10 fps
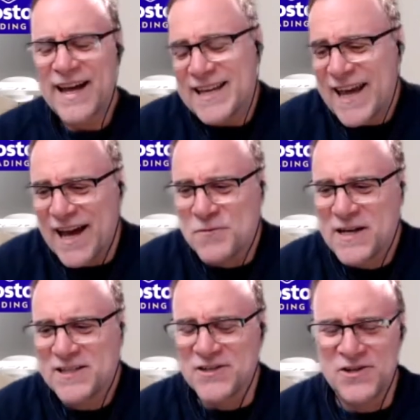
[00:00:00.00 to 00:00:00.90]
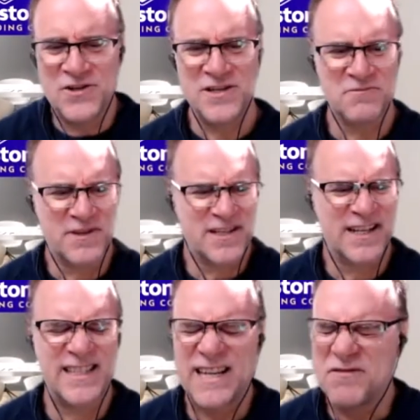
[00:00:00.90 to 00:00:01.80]
Yeah, Western Union was
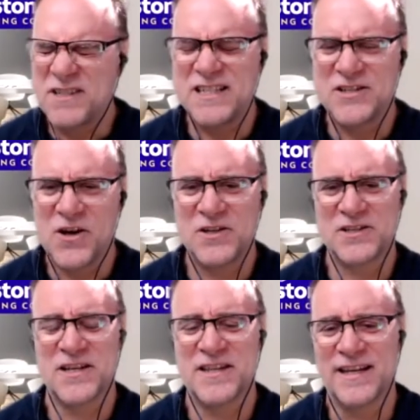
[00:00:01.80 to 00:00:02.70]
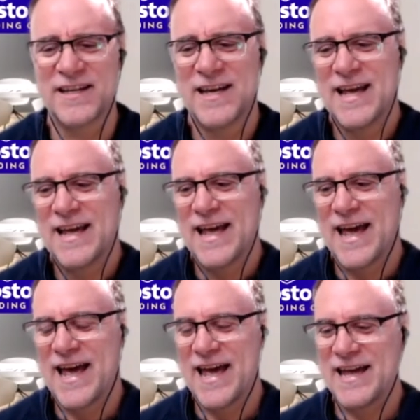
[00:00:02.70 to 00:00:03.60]
like seventy dollars, I think.
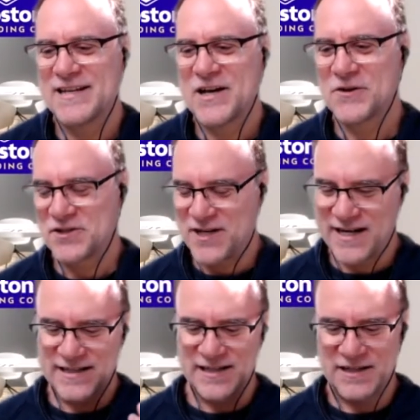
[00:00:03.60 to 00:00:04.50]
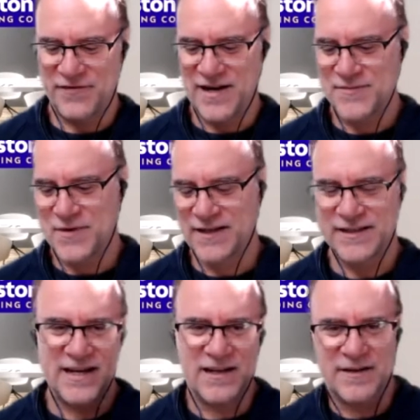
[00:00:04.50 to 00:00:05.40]
And I was chatting to this friend of mine
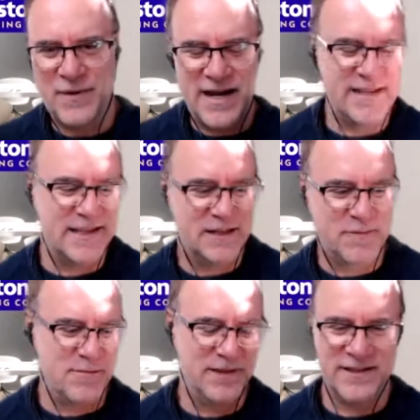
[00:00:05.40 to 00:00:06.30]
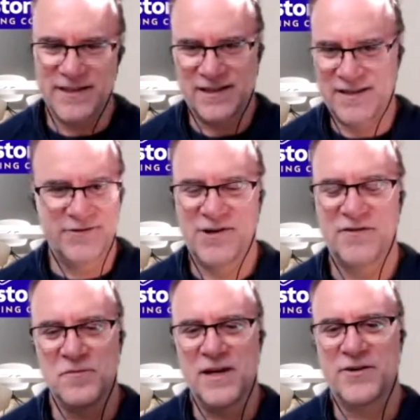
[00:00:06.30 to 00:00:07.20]
saying, like, paying these people is just
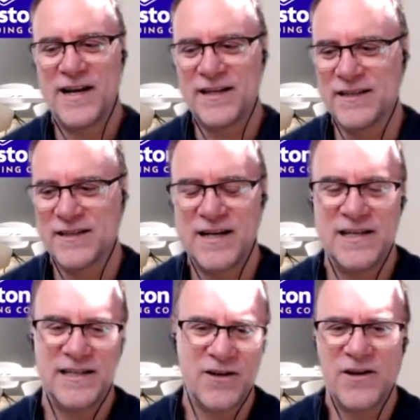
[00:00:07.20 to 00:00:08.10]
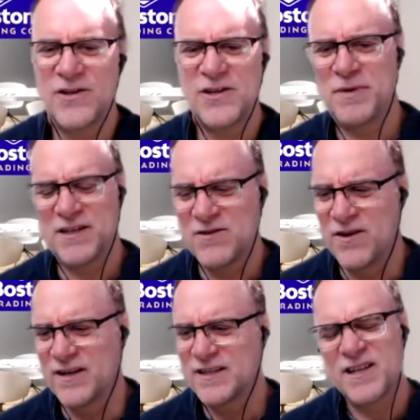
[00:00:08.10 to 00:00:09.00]
driving me crackers. And he said, Oh, I use
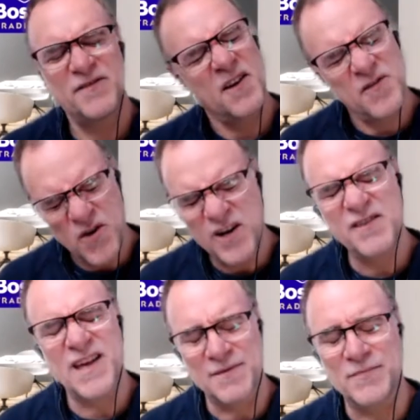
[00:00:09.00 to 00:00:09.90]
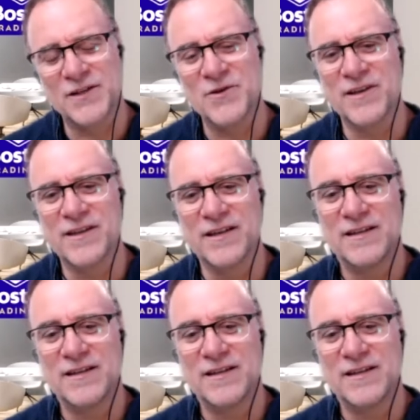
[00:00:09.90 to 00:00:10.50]
Bitcoin. I said, I've heard of that Bitcoin thing.